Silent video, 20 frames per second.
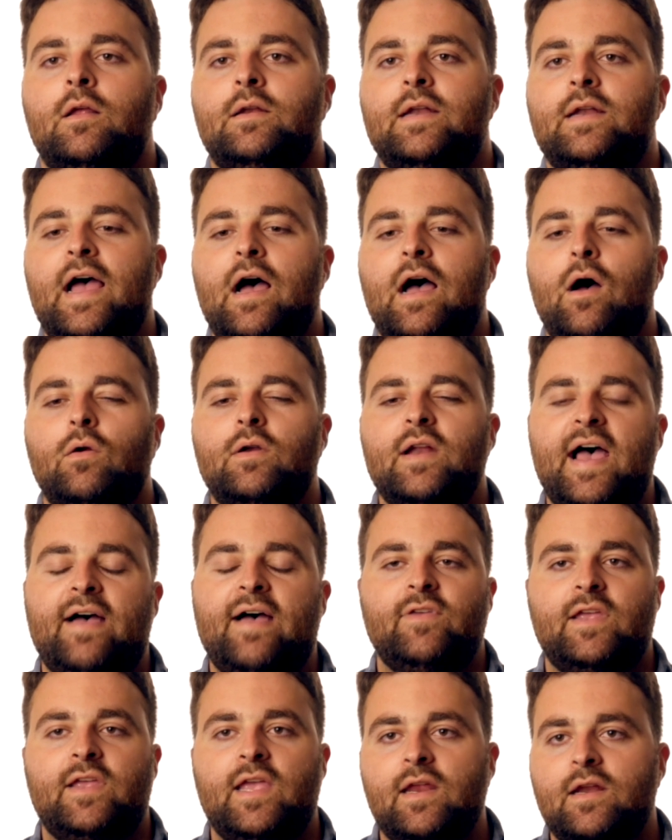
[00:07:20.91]
Now,
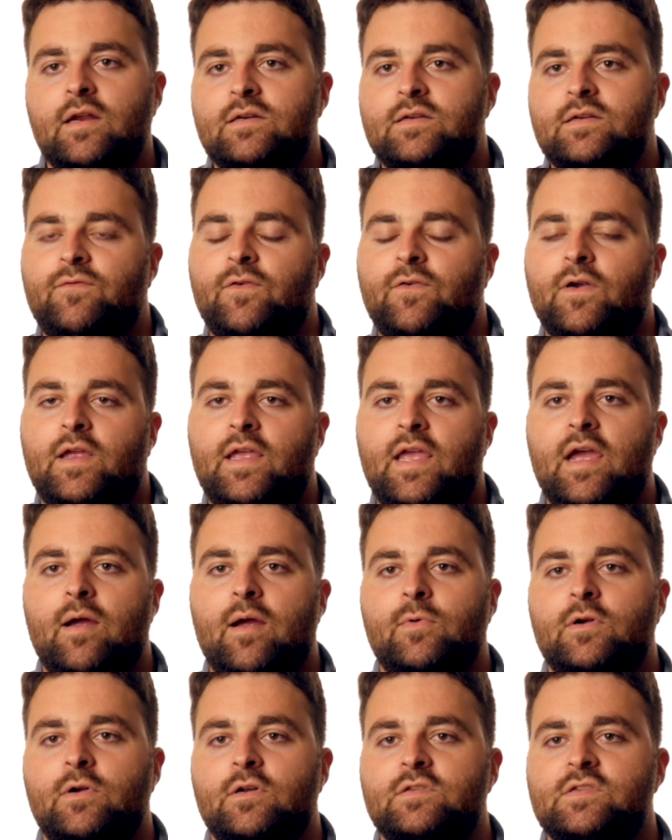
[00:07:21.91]
navigating different
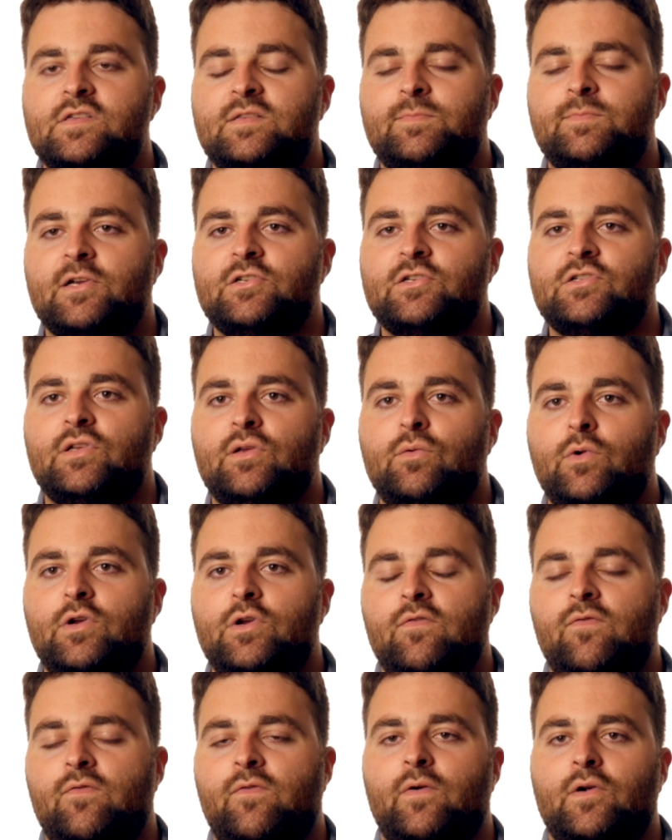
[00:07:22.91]
cameras, especially when
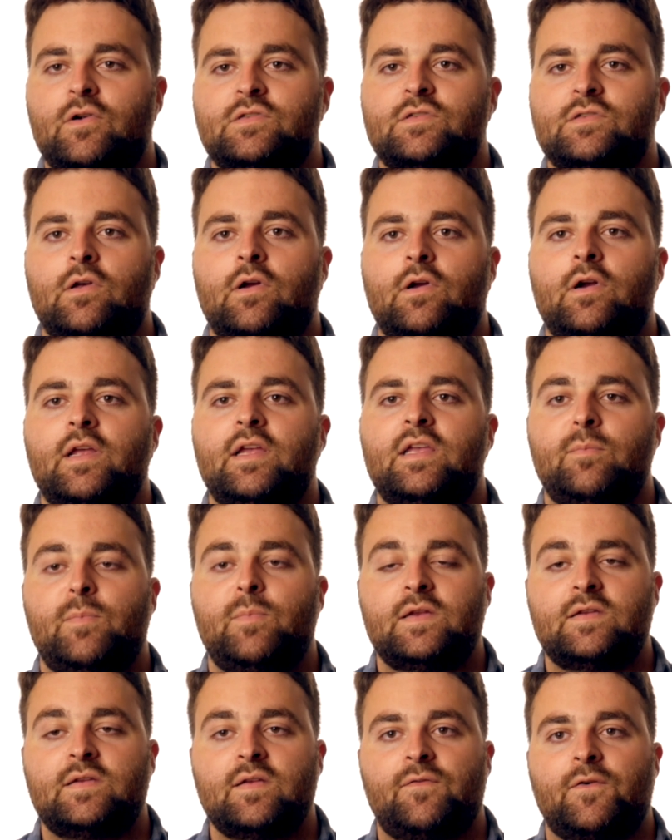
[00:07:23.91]
you're first learning, can
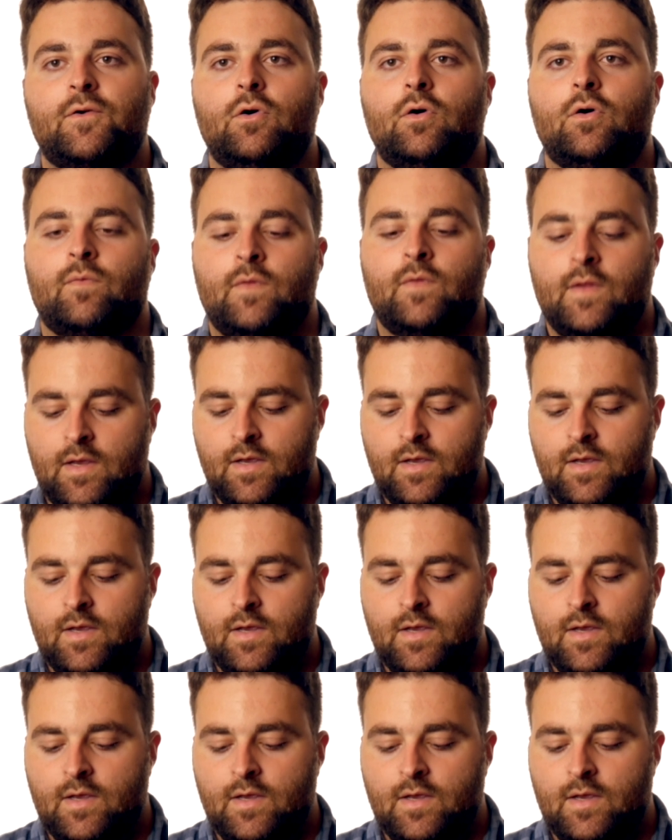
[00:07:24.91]
be difficult.